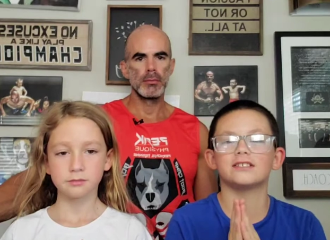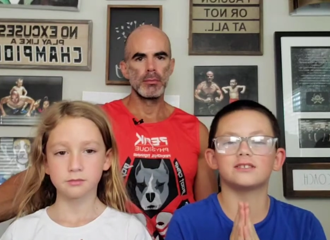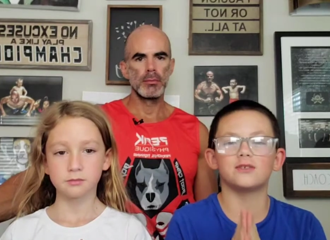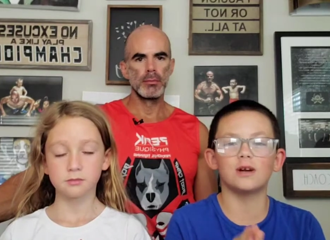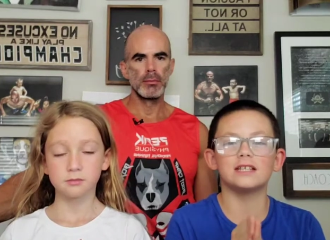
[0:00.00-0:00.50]

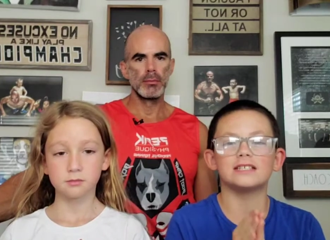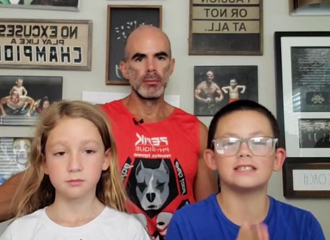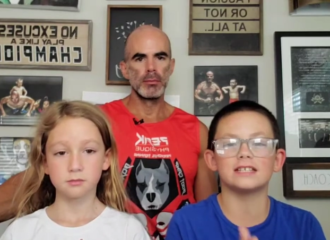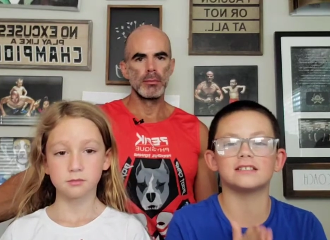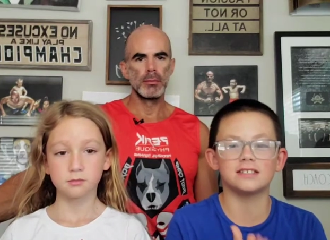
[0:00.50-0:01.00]

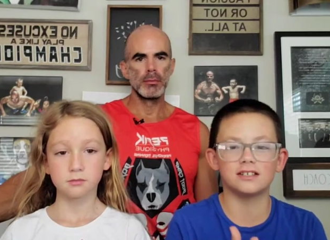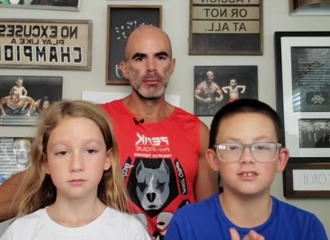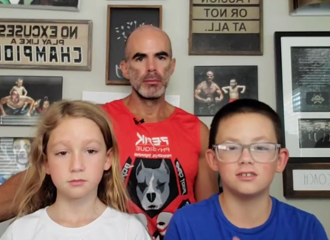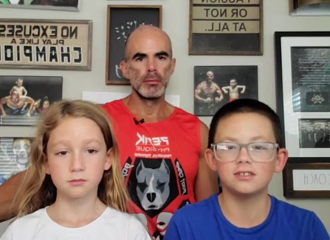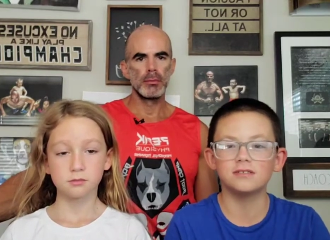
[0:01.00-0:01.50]
Speaker 1: 26
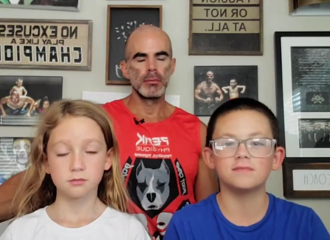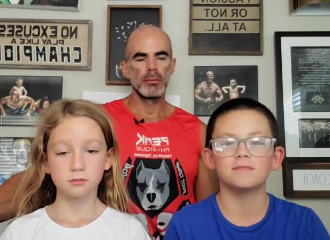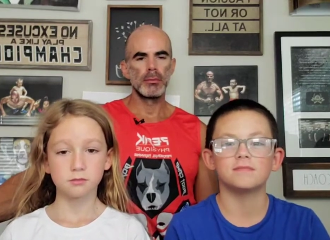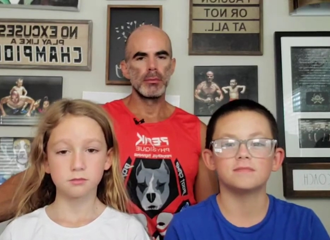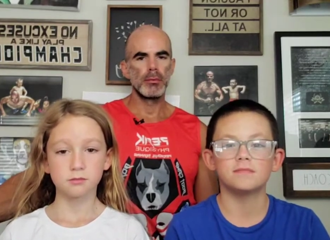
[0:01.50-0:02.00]
years.
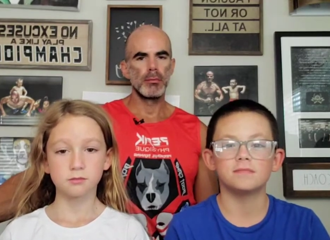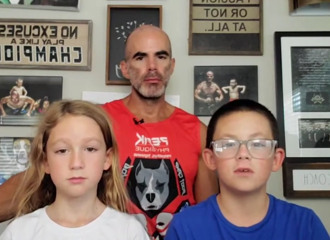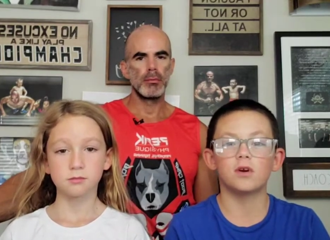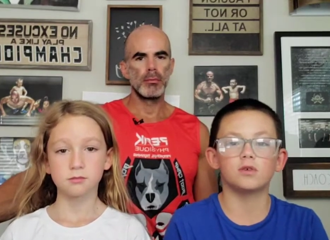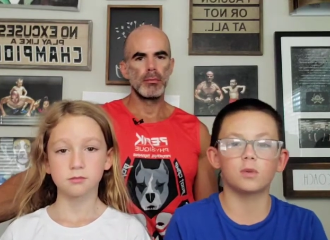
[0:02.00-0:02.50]

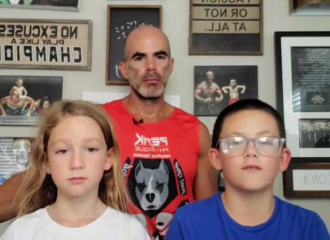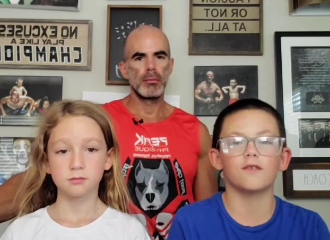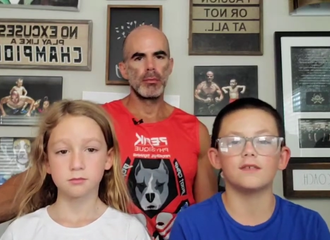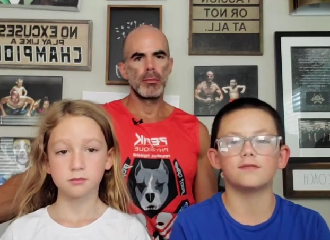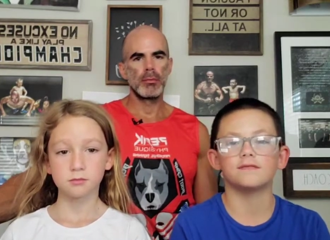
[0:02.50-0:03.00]
Oh, no,
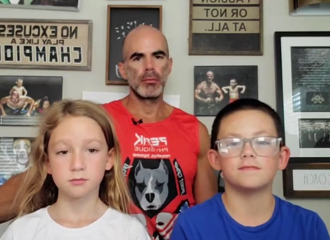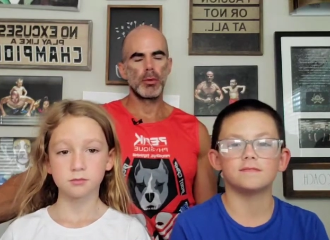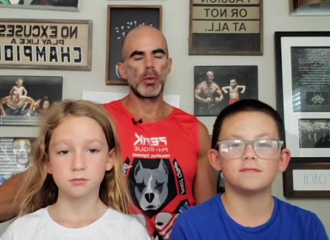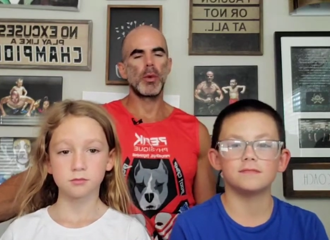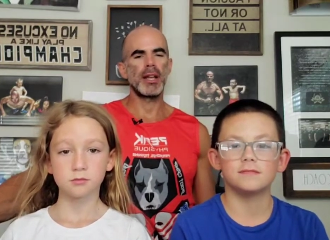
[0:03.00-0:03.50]
25.
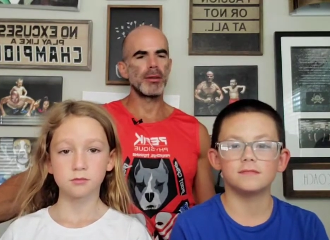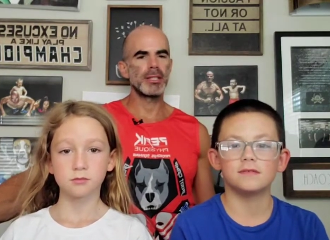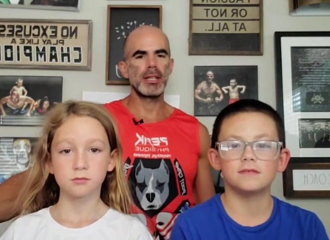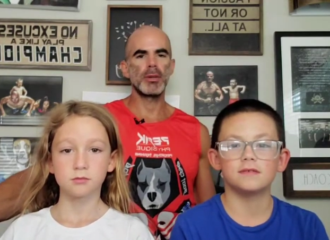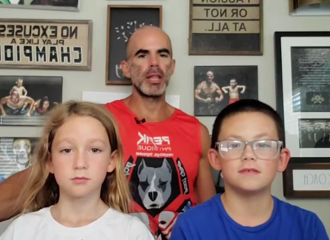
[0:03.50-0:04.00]
Speaker 2: 20, I was gonna
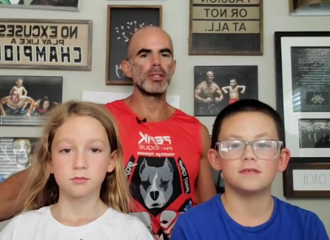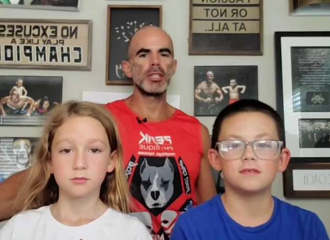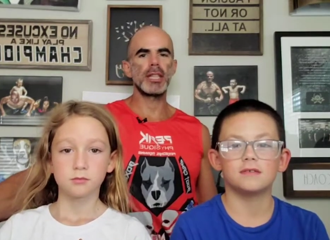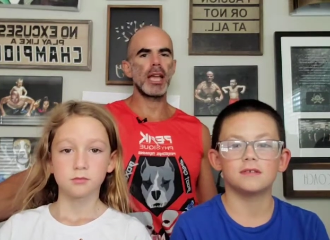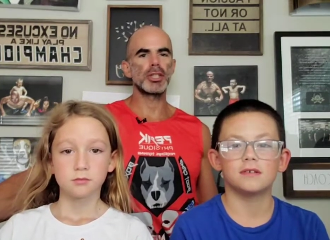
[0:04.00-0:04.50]
say, where the hell did you
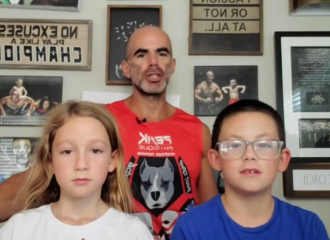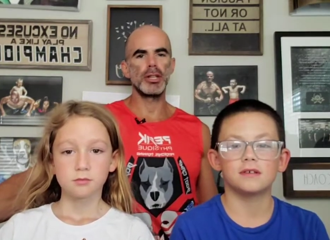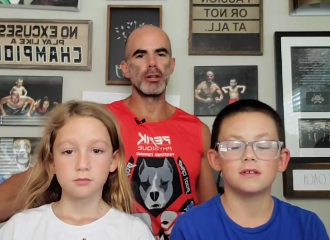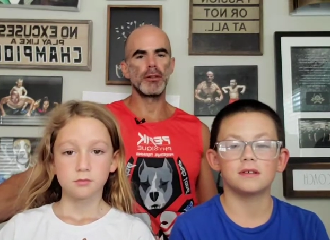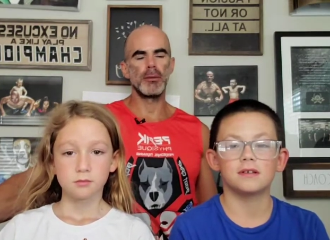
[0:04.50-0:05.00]
get the extra
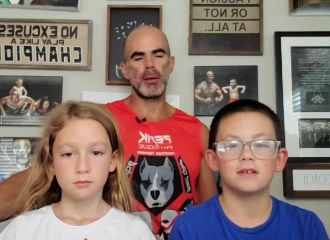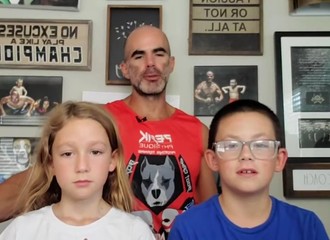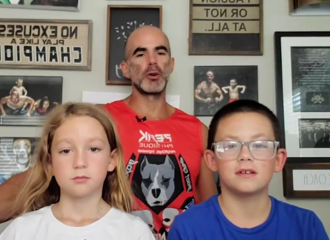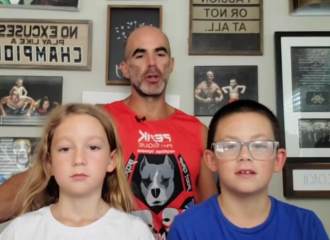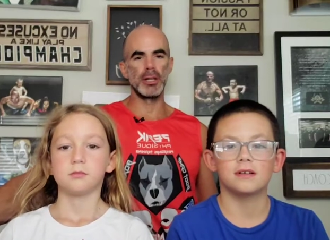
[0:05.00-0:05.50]
year from? I'm
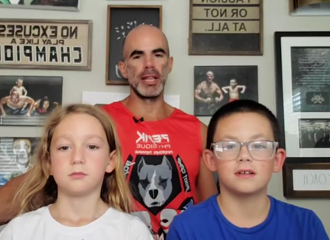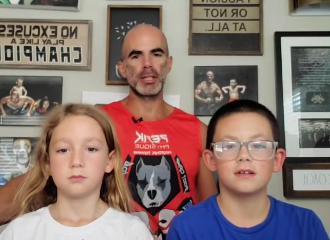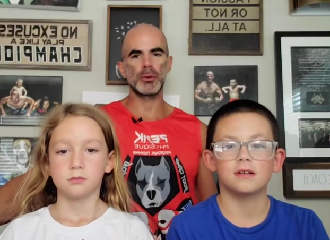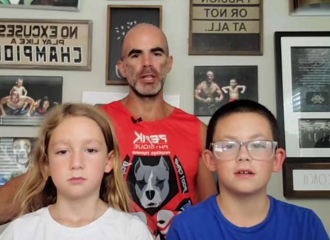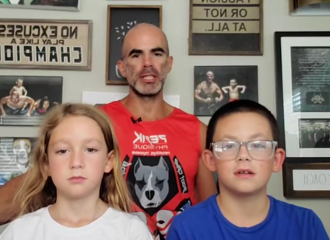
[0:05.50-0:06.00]
sure it could last
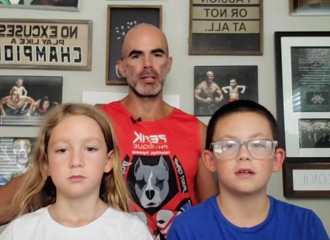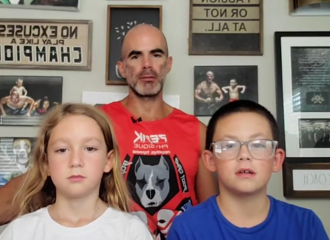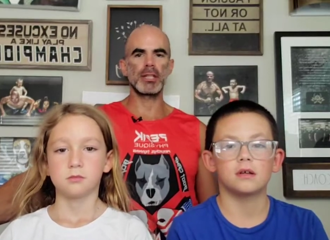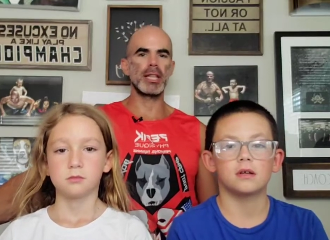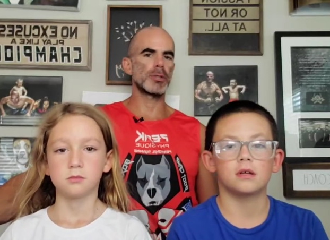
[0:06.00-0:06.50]
26. If it
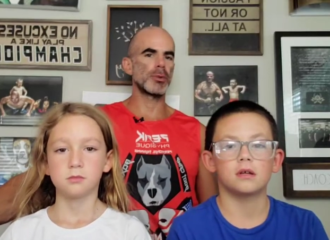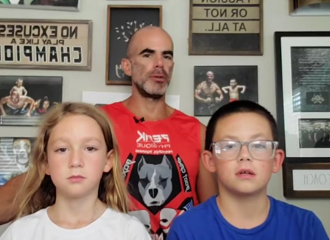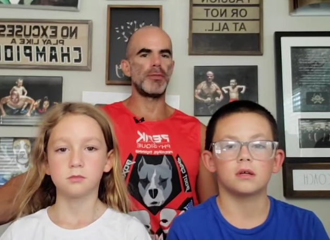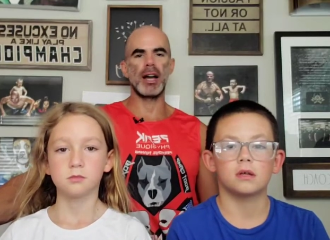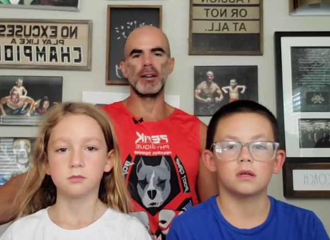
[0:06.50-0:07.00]
could last
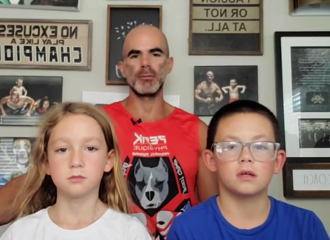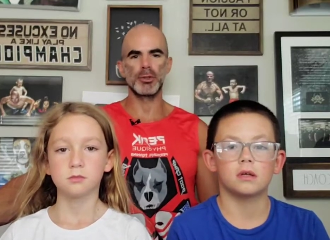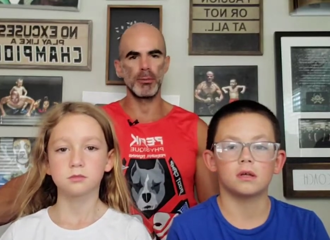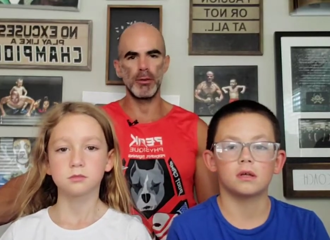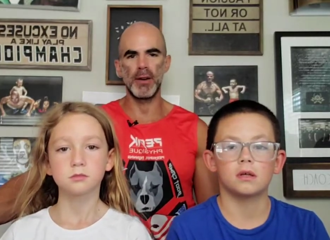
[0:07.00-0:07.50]
25, I'm sure
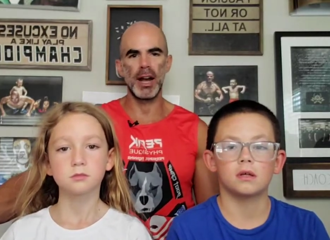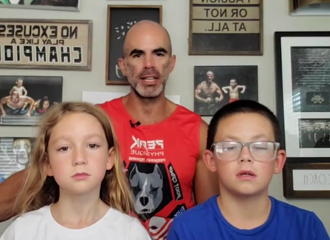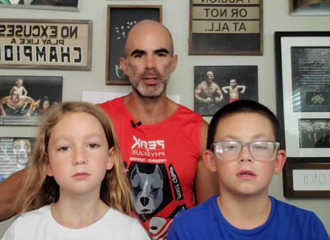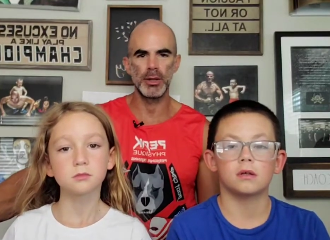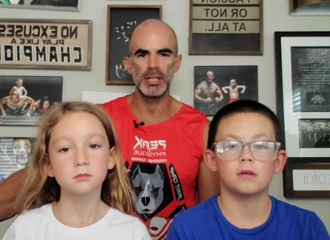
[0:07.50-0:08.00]
it'd be fine in
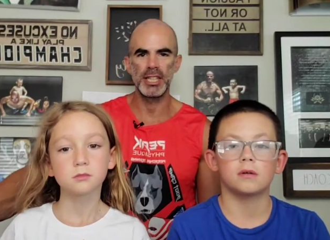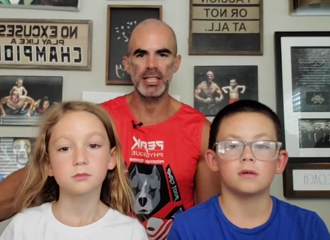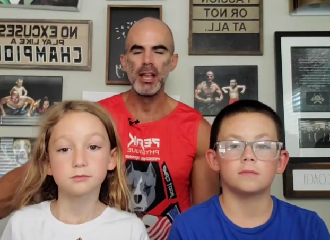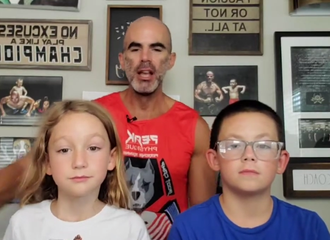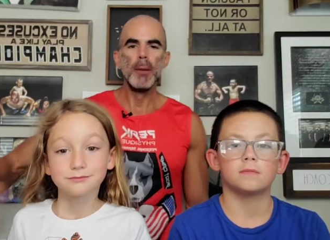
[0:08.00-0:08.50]
26.
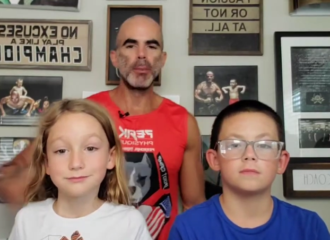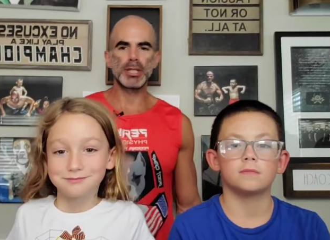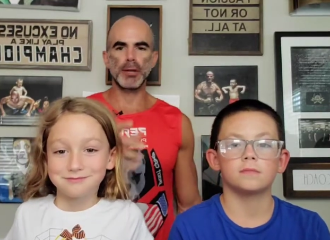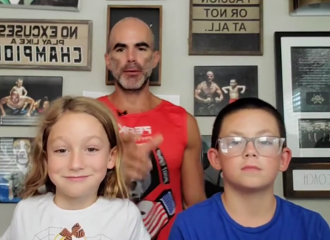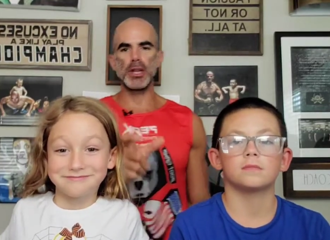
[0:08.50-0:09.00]
But it's
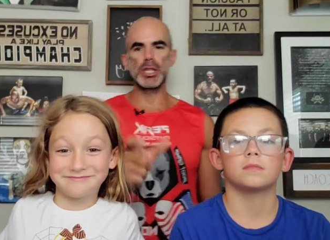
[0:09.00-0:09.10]
a freeze